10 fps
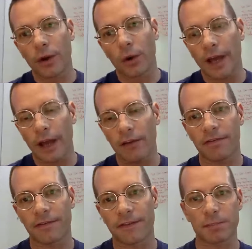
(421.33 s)
don't have
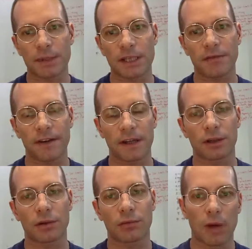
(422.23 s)
specific,
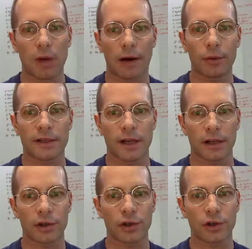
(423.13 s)
I would
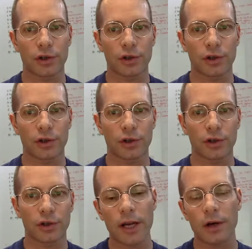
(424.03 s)
say, tools. We
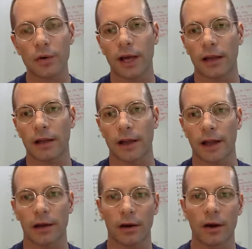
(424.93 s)
really look at
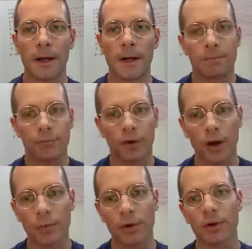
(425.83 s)
like the
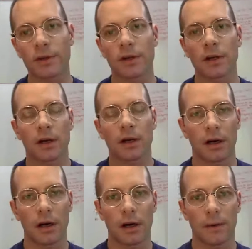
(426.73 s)
numbers,
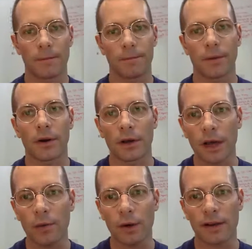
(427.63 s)

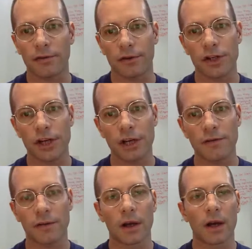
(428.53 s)
again, what they've
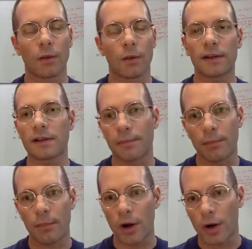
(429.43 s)
achieved, what is the
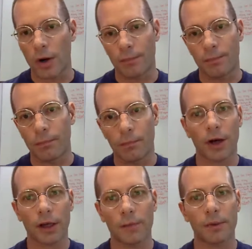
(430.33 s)

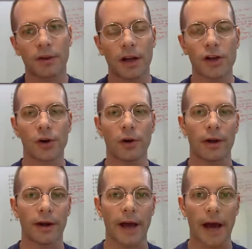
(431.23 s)
market potential,
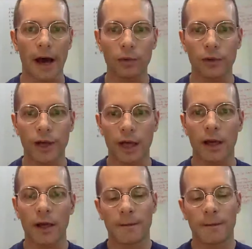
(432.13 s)
and how do they